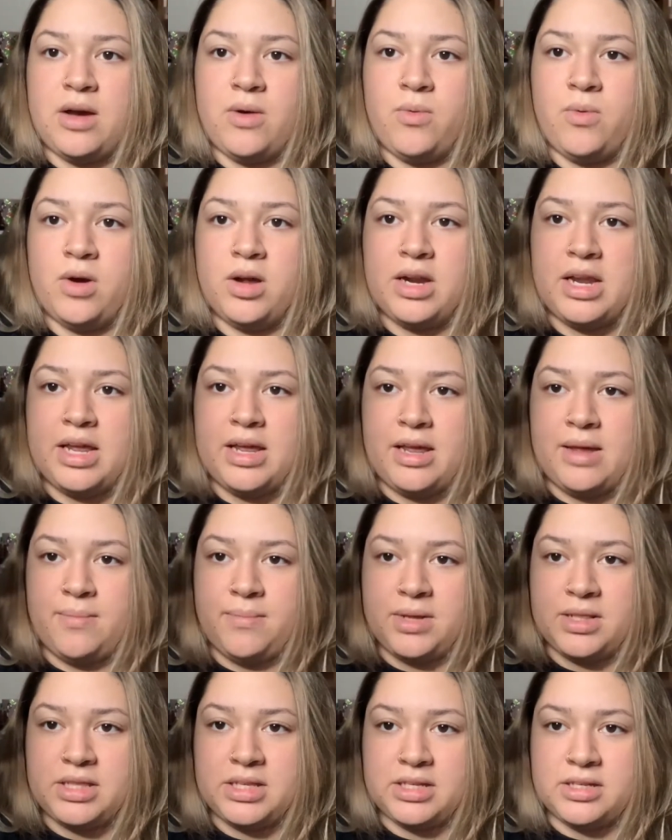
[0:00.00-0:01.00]
it,
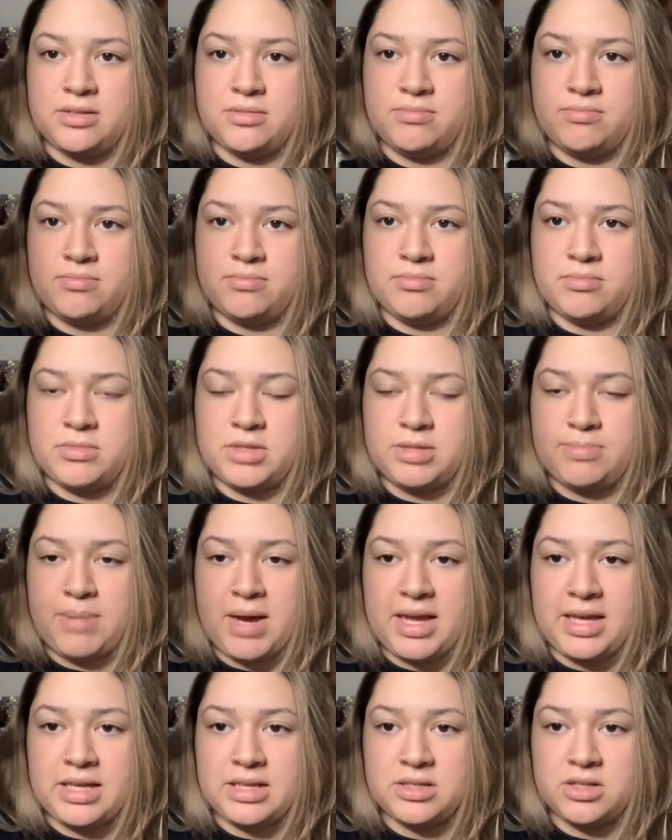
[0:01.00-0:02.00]
but the
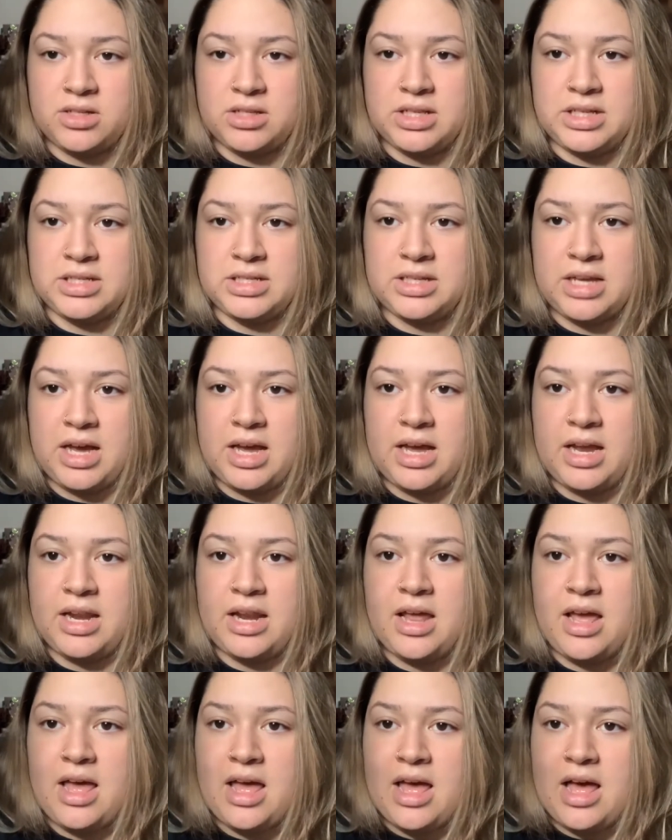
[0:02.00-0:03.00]
spike is on this side,
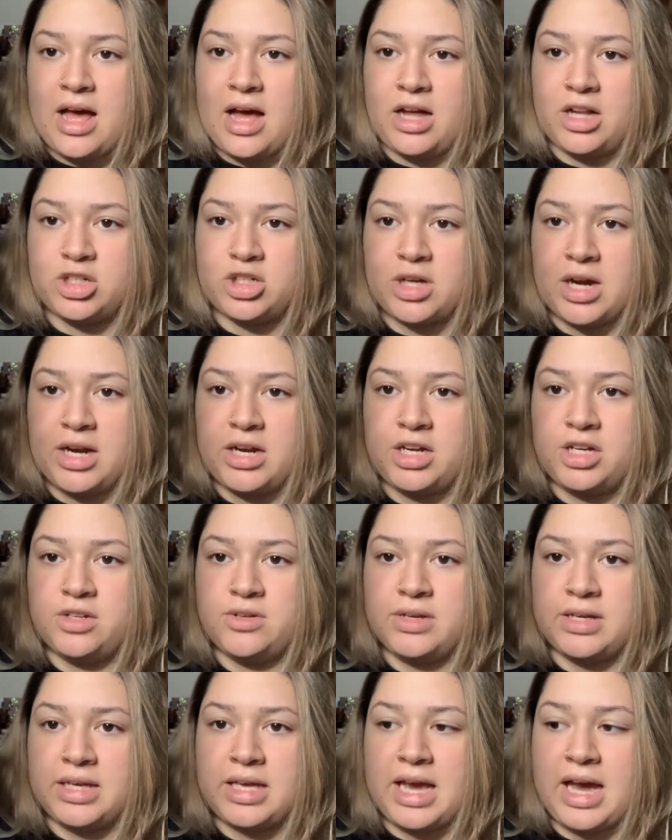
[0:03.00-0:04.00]
I'll try to do
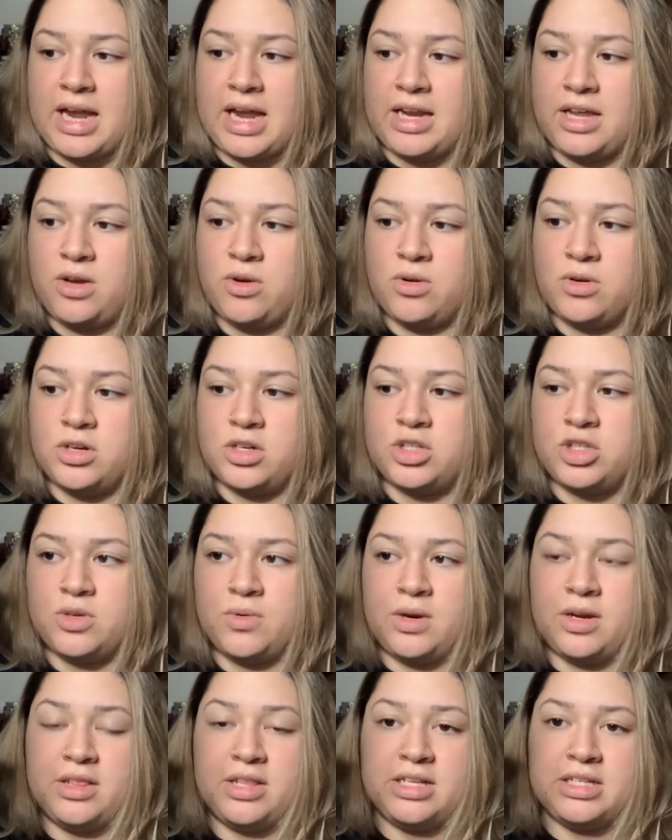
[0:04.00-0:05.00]
it catty corner to
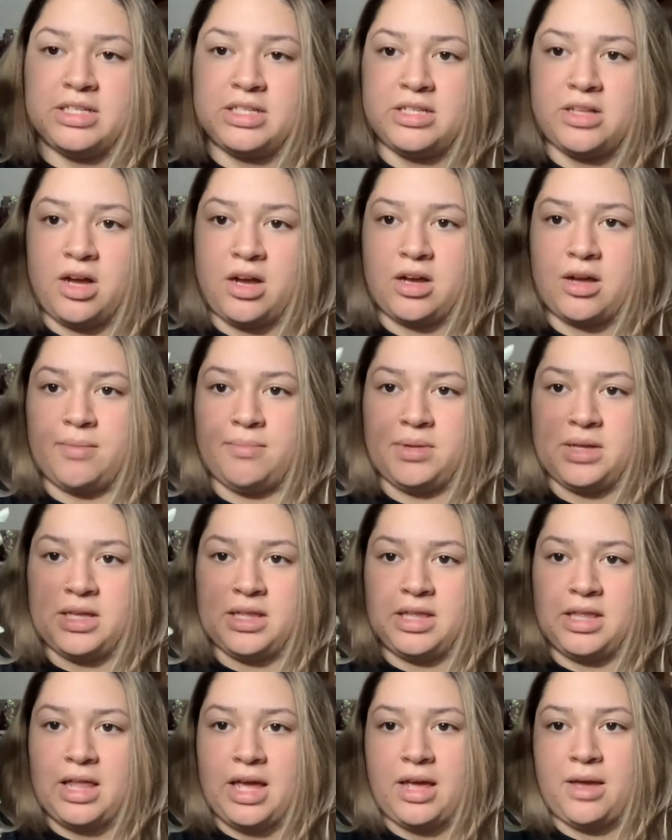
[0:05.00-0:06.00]
where this is not
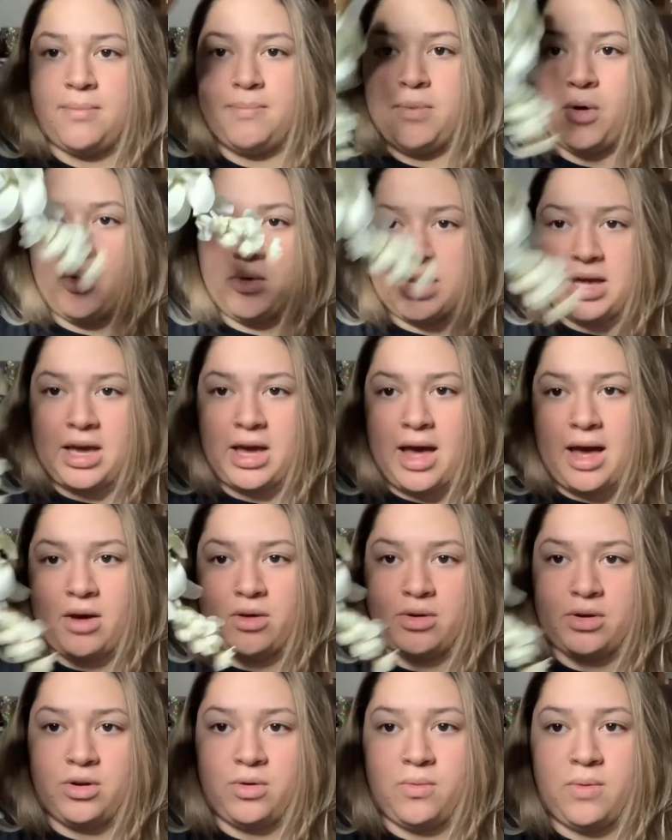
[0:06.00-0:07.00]
completely like poking out
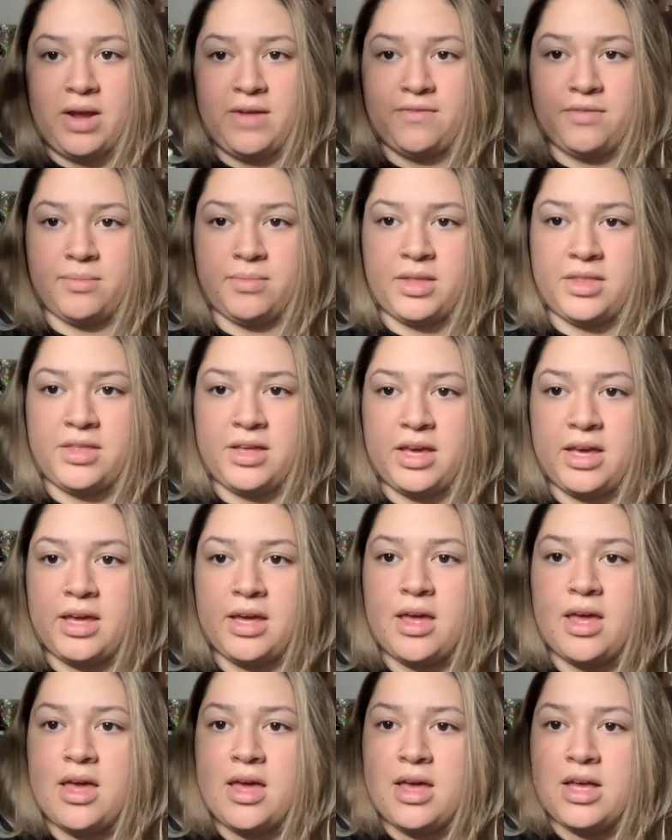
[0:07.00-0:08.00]
and away from the thing.
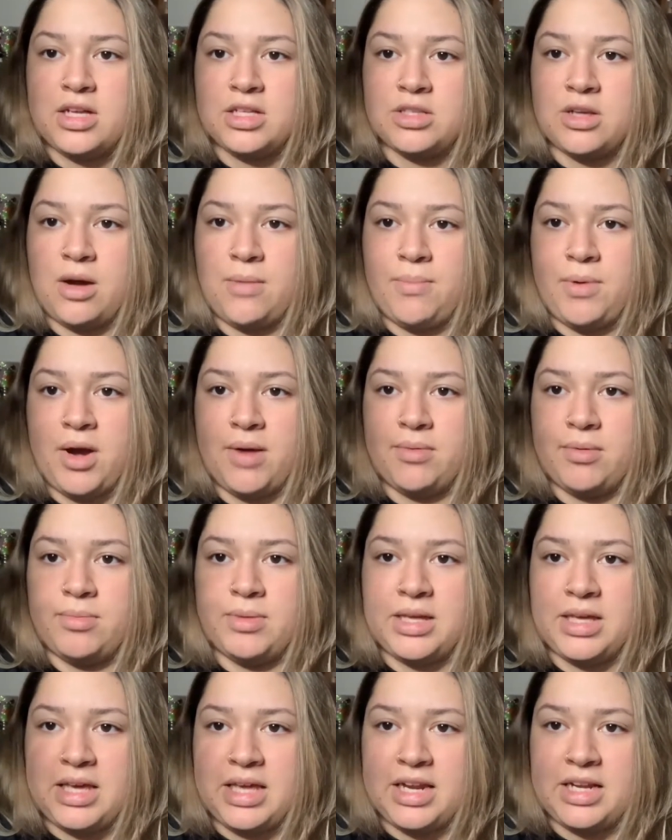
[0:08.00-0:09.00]
So I'll probably
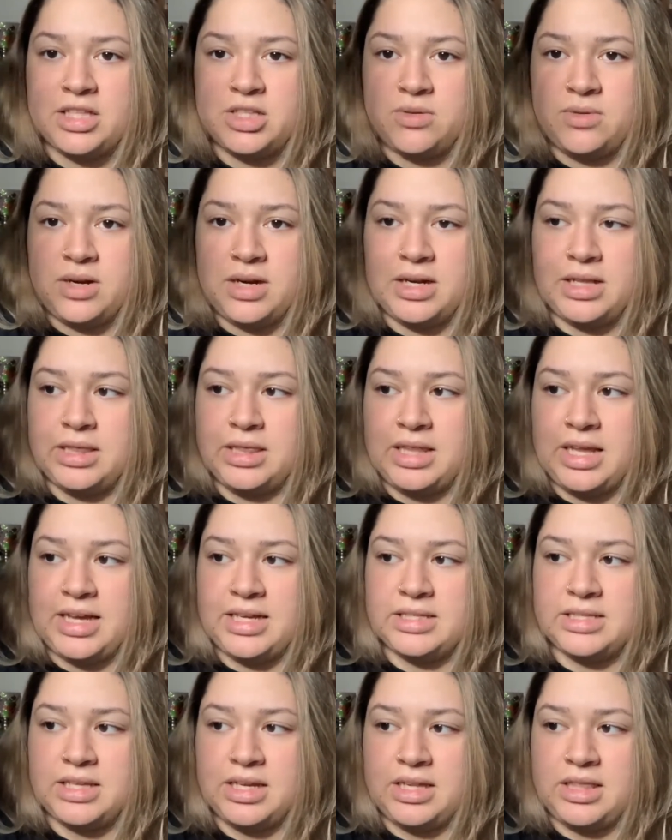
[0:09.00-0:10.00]
get it to where it
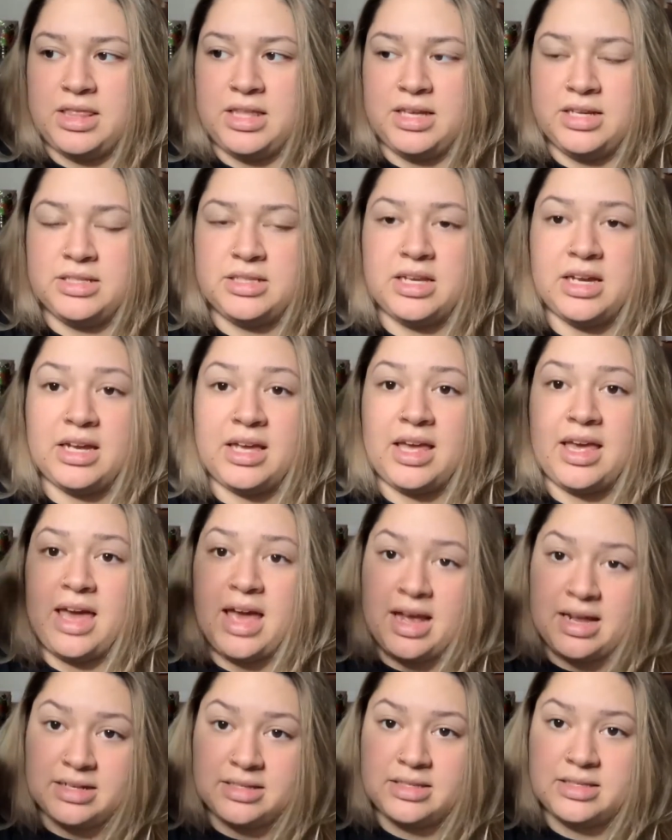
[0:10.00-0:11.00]
lays like this
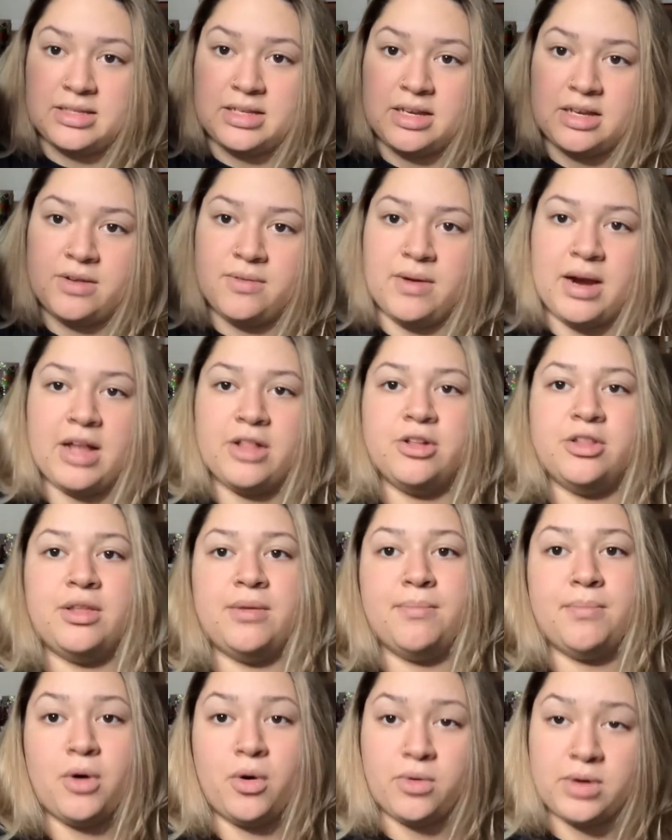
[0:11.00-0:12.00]
against it rather than
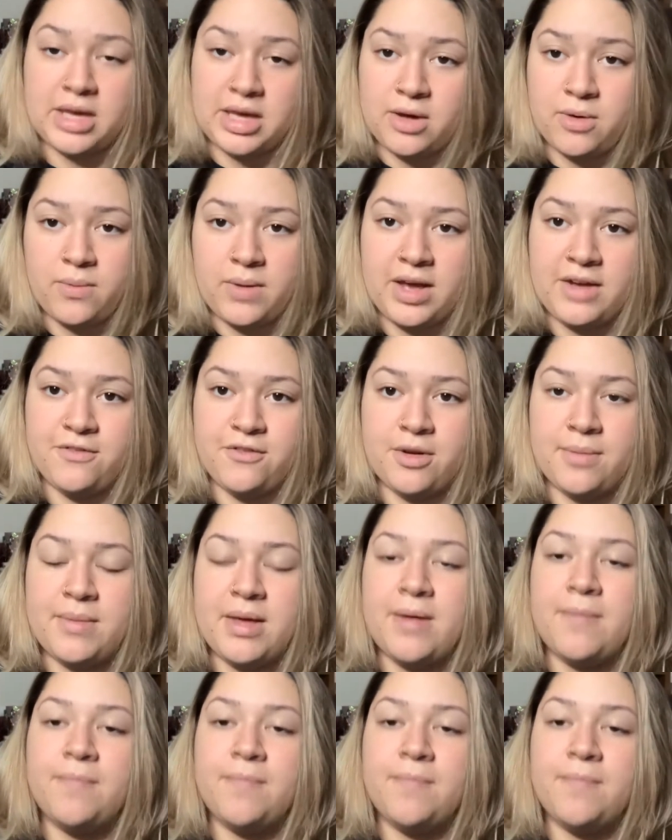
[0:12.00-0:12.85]
poking away from it.